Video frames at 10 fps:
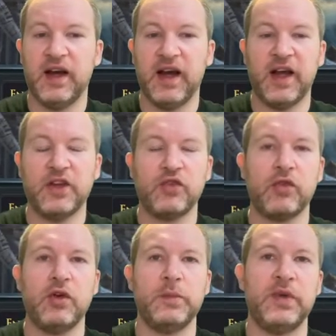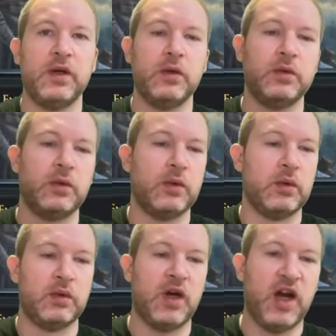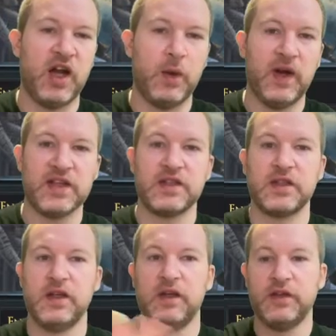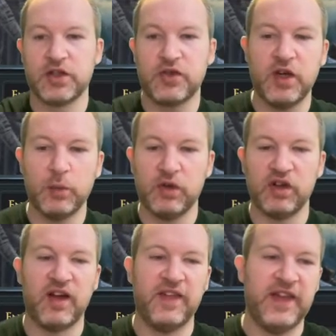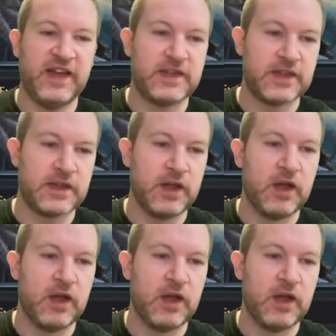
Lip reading: Android build, or iOS. The screen will look like this.